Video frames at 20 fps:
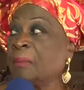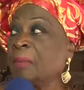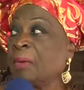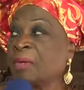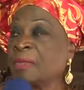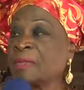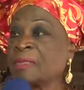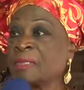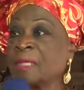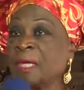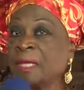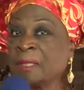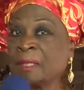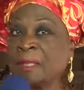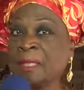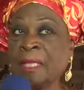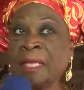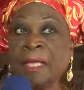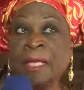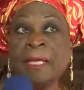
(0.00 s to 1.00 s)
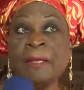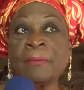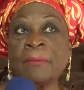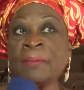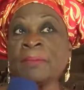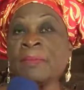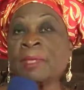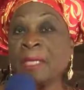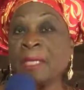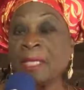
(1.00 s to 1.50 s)
But certainly,
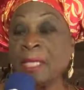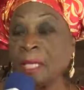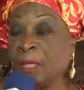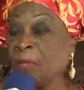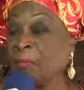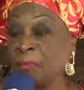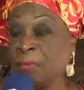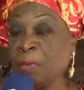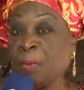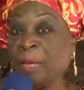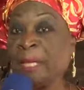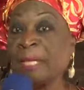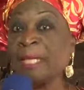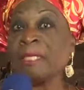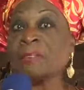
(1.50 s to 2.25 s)
if the way